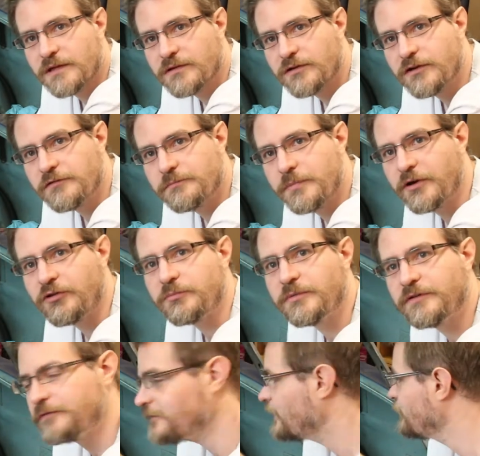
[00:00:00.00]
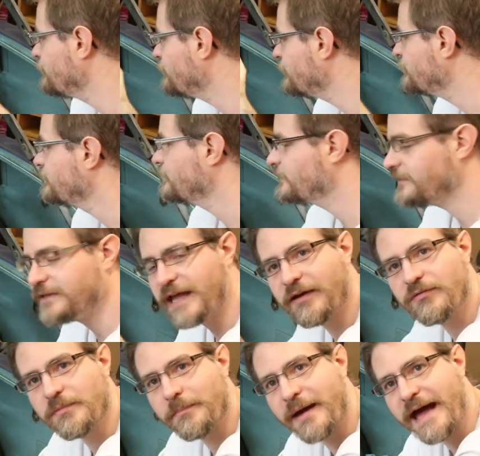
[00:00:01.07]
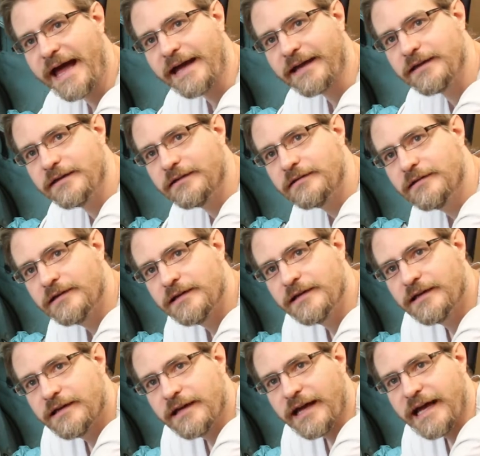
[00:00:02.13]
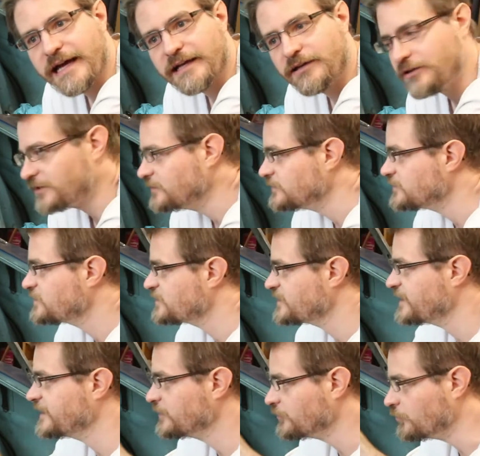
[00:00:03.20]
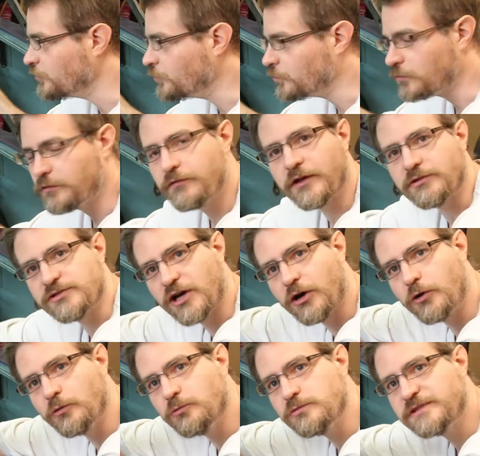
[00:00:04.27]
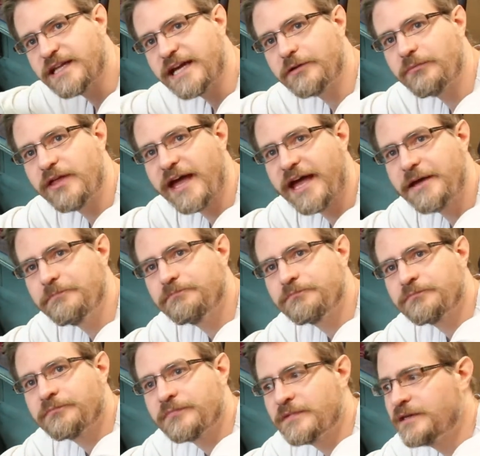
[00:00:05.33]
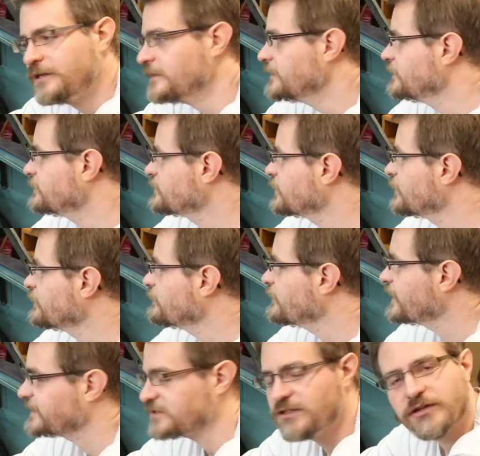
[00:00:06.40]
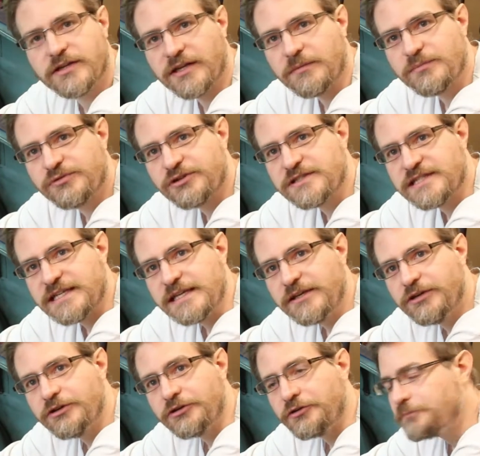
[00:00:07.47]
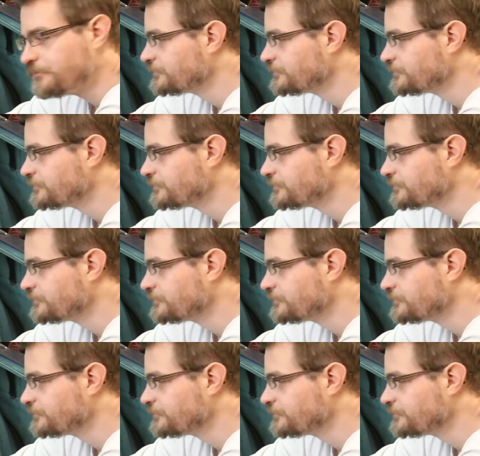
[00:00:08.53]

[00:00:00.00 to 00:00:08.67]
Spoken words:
I've poked my phone down the back and I can see all of those holes down there, so that's looking pretty good.